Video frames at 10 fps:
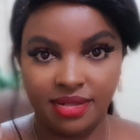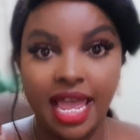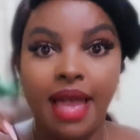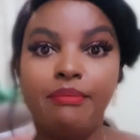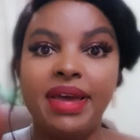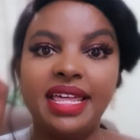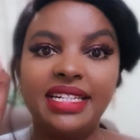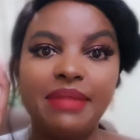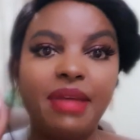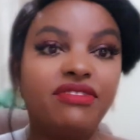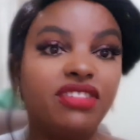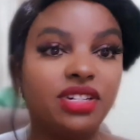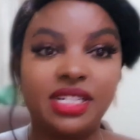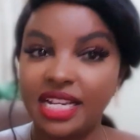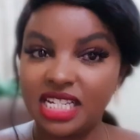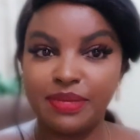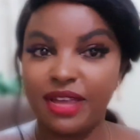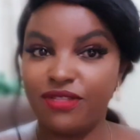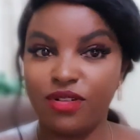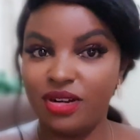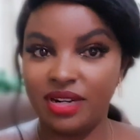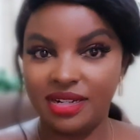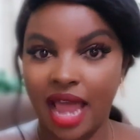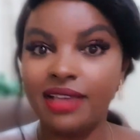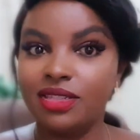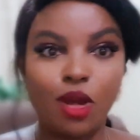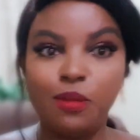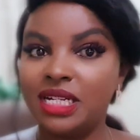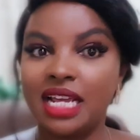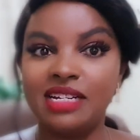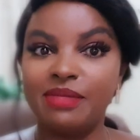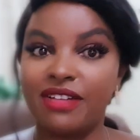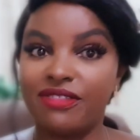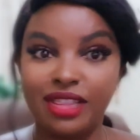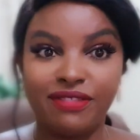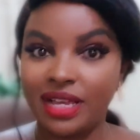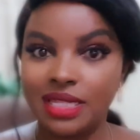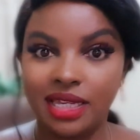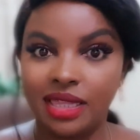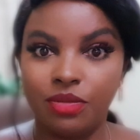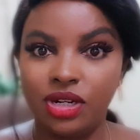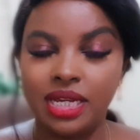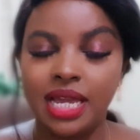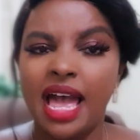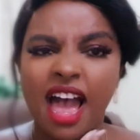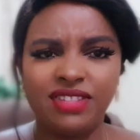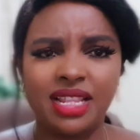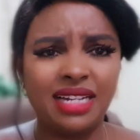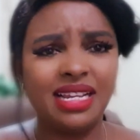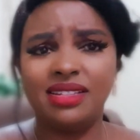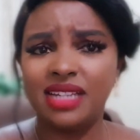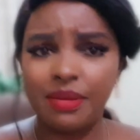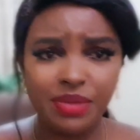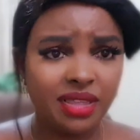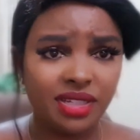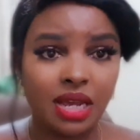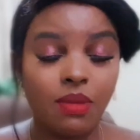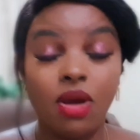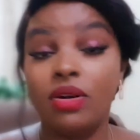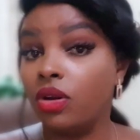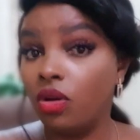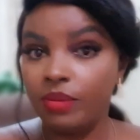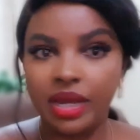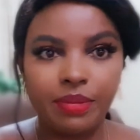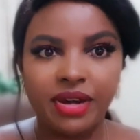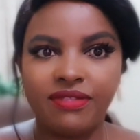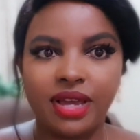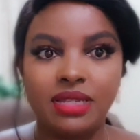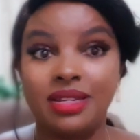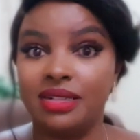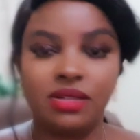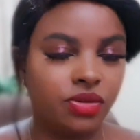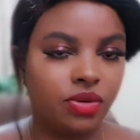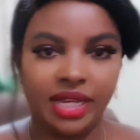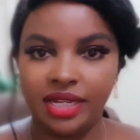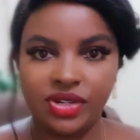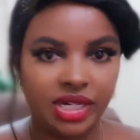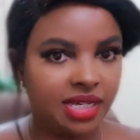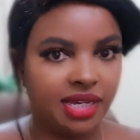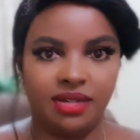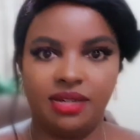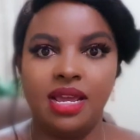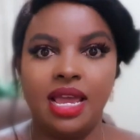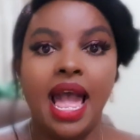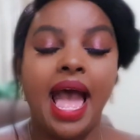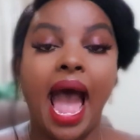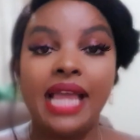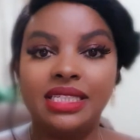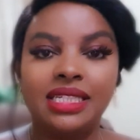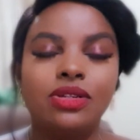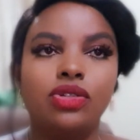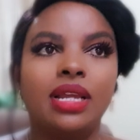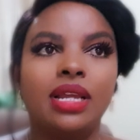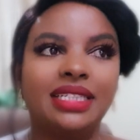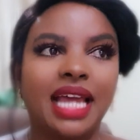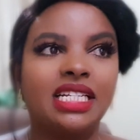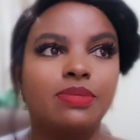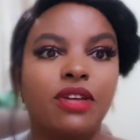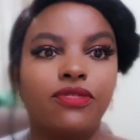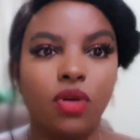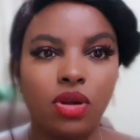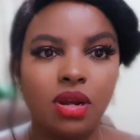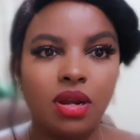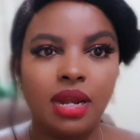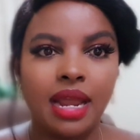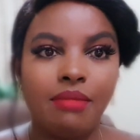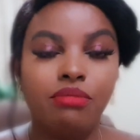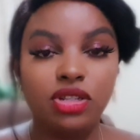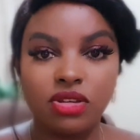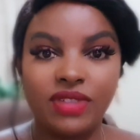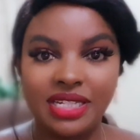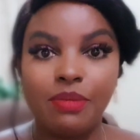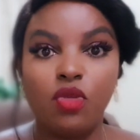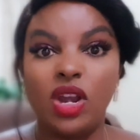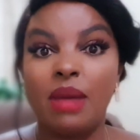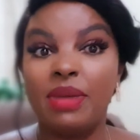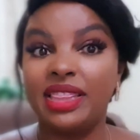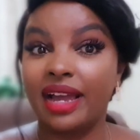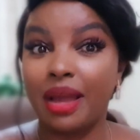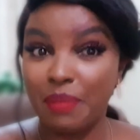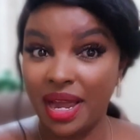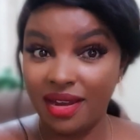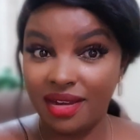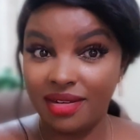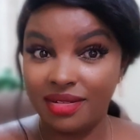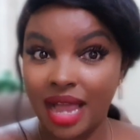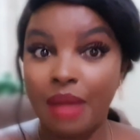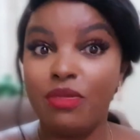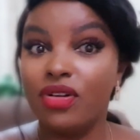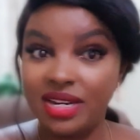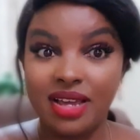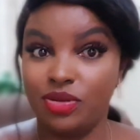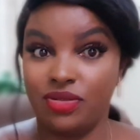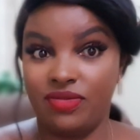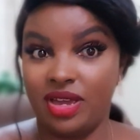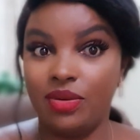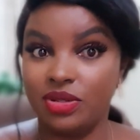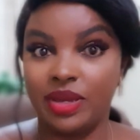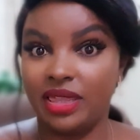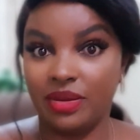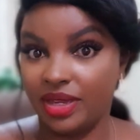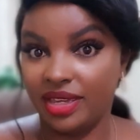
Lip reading: By that time, I've not touched my phone. I stopped touching my phone the first thing in the morning. After that, I jump in the shower or I go make breakfast and, you know, I get ready. And I usually touch my phone most of the time when I'm at the car park. I'm already out of the house by then.